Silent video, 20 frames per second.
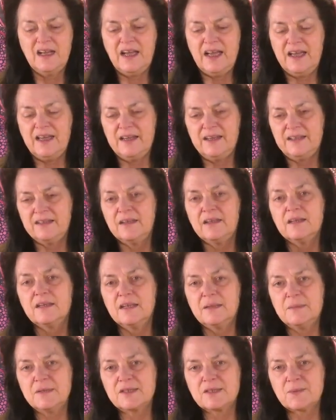And
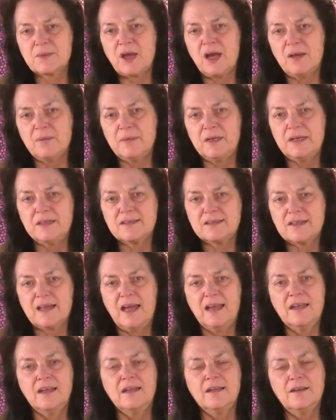leave me some comments. I
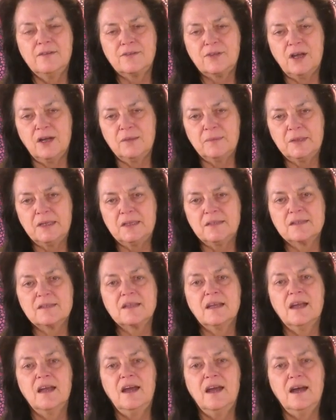love comments.
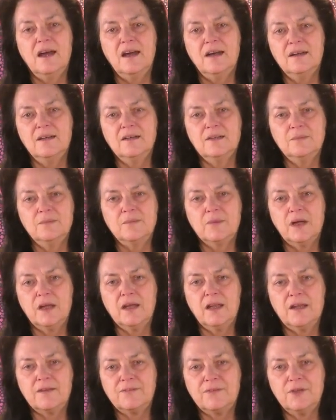Um, I
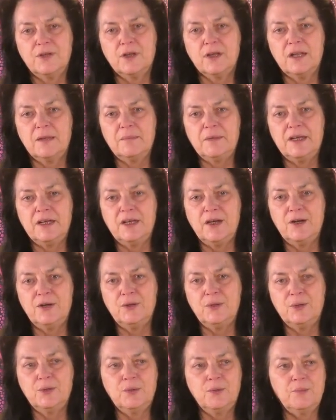like for you to let me
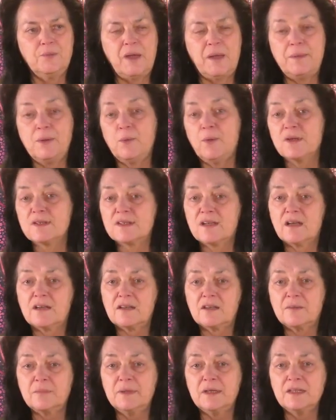know maybe what
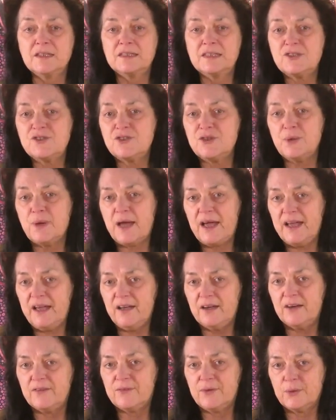psychic abilities you
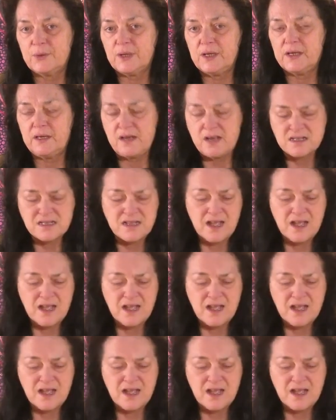have, okay?